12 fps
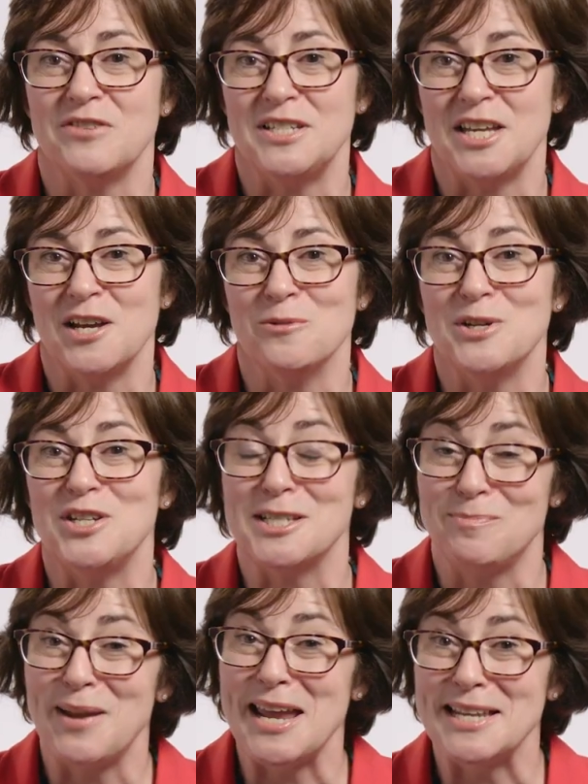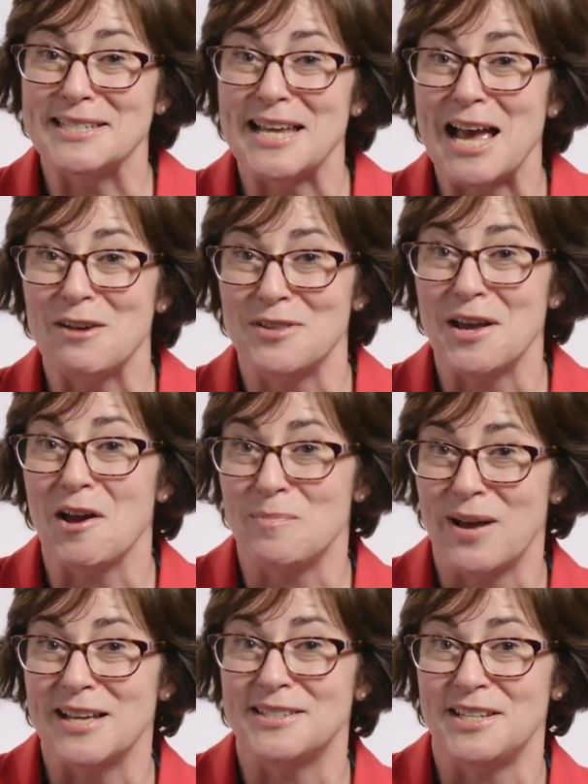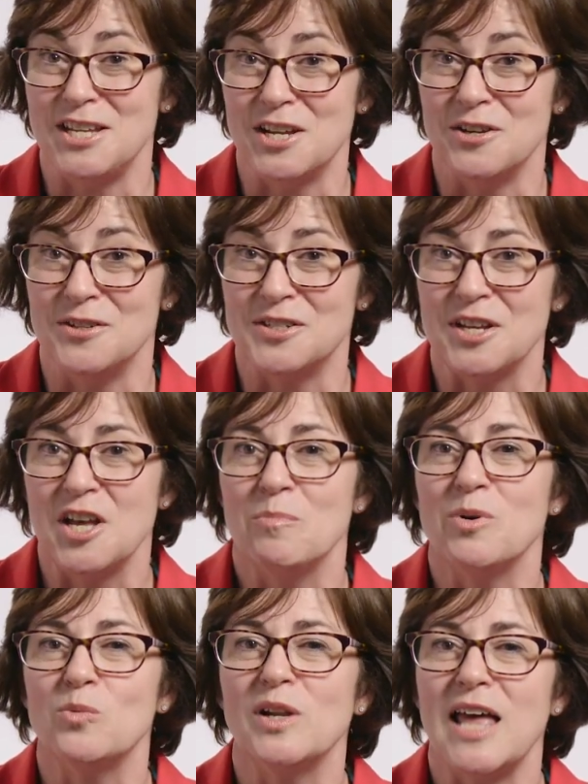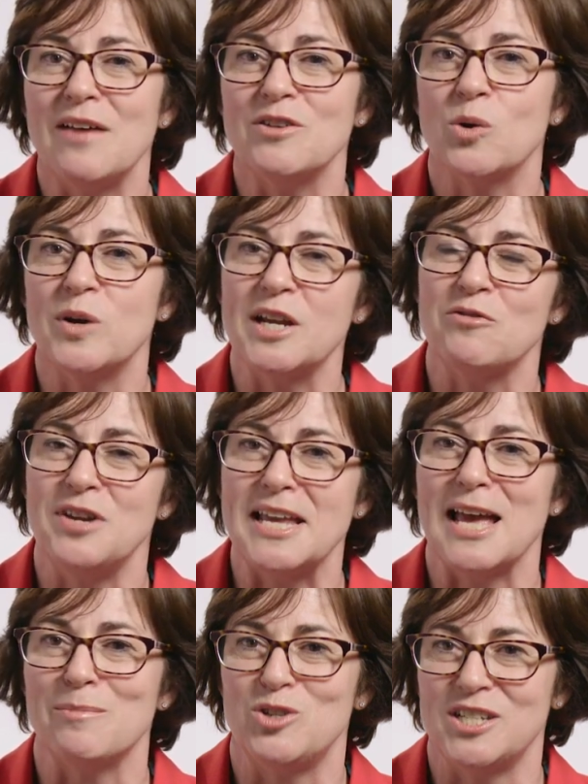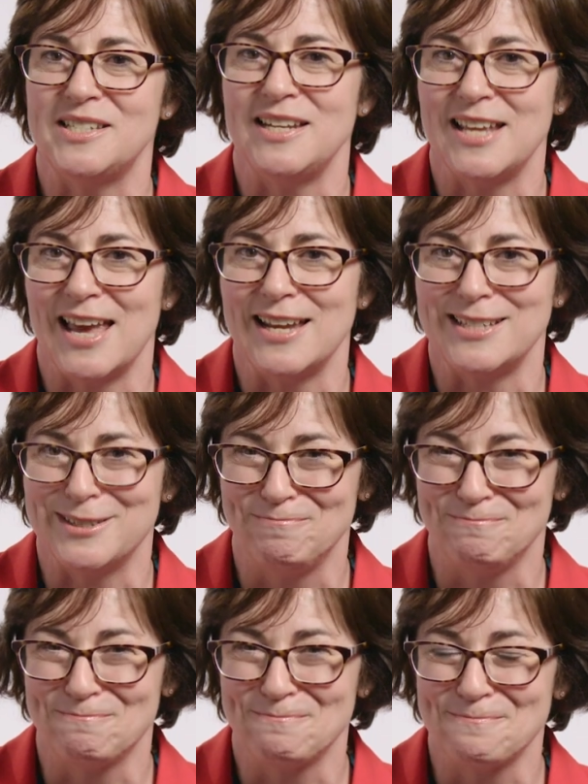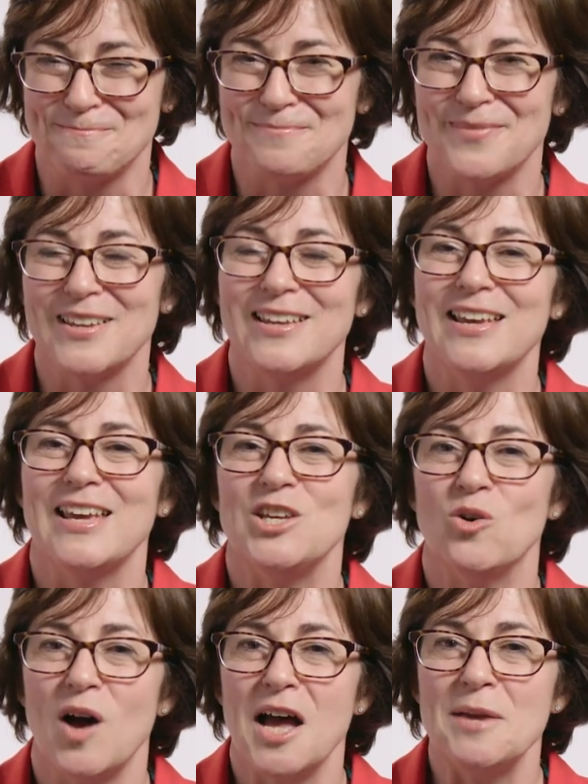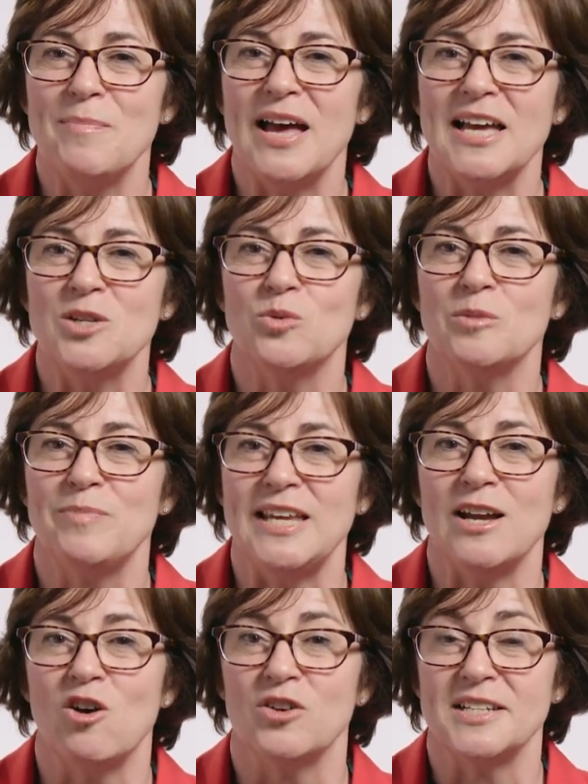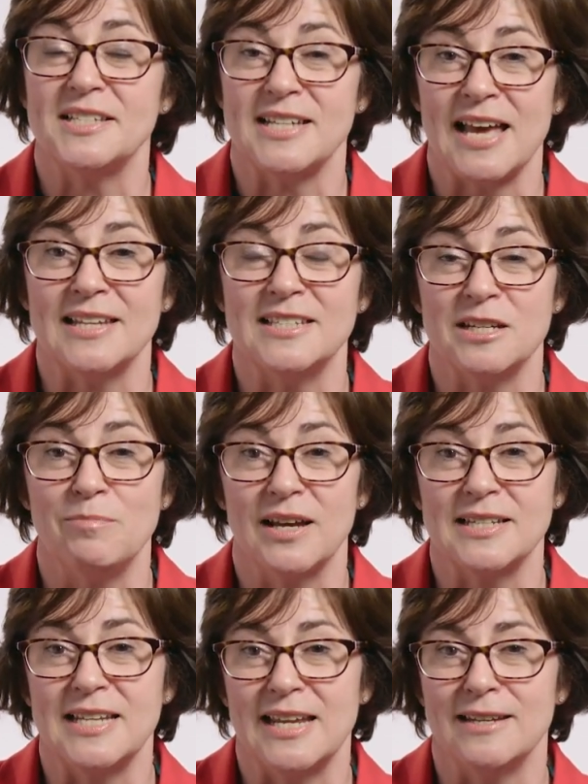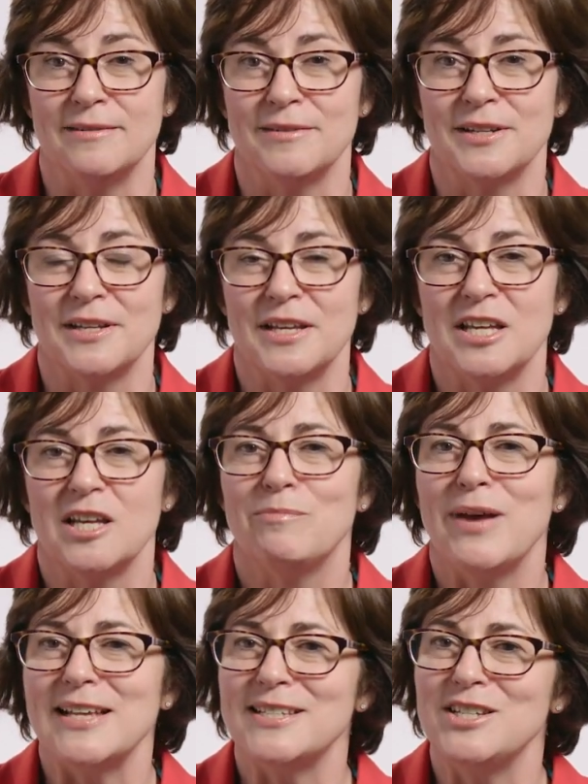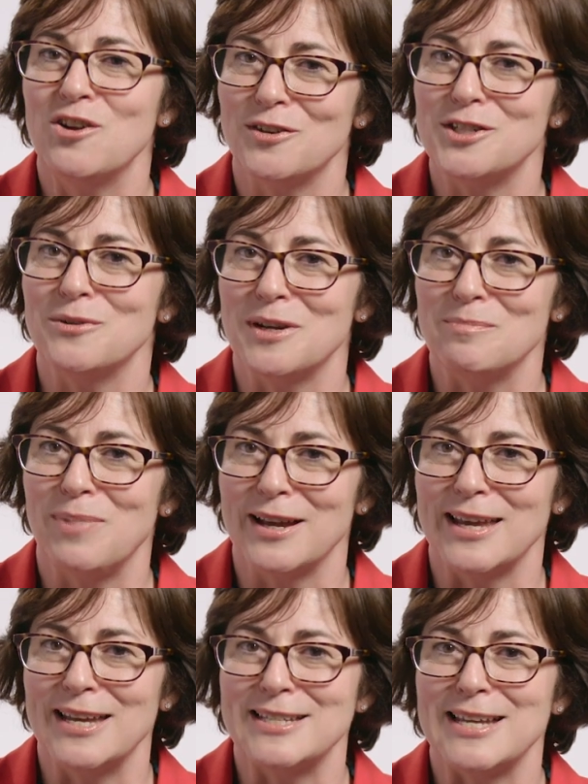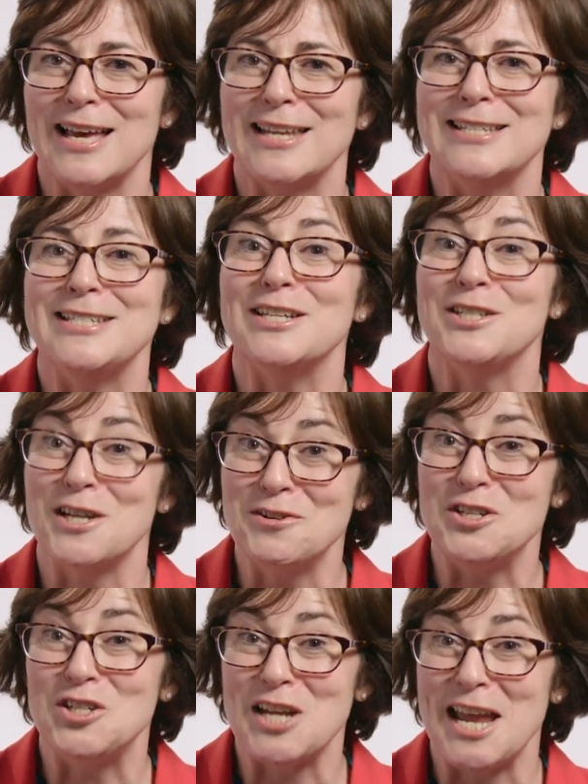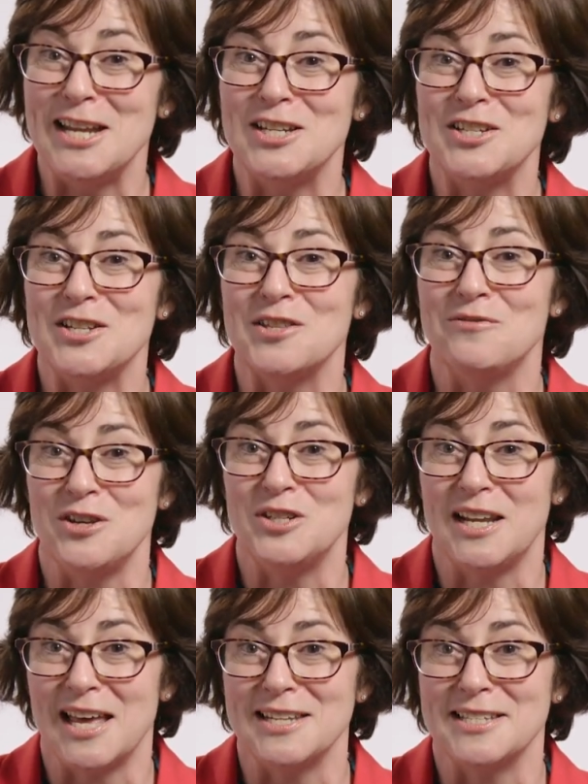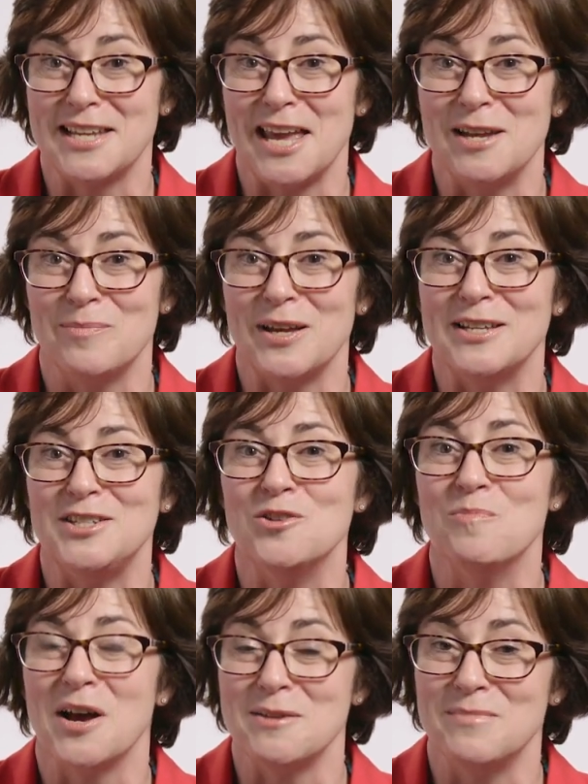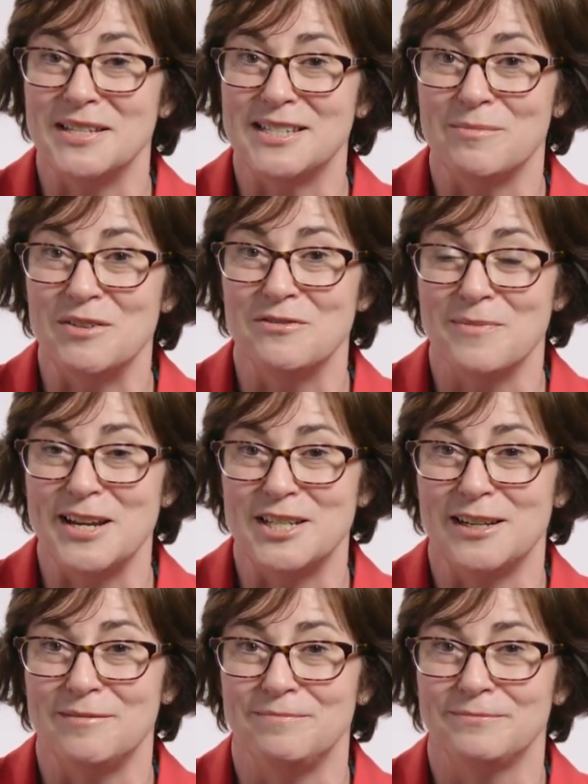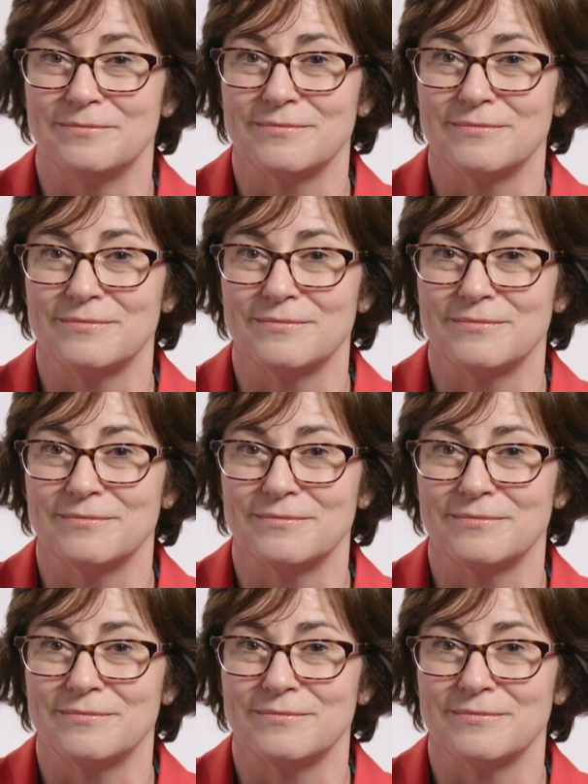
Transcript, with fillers: video which explains how the iPads are used, but we'll have a quick recap just in case. Your iPad will be on a stand and plugged in. Best not to unplug it, and don't change the view to landscape as you might miss some information.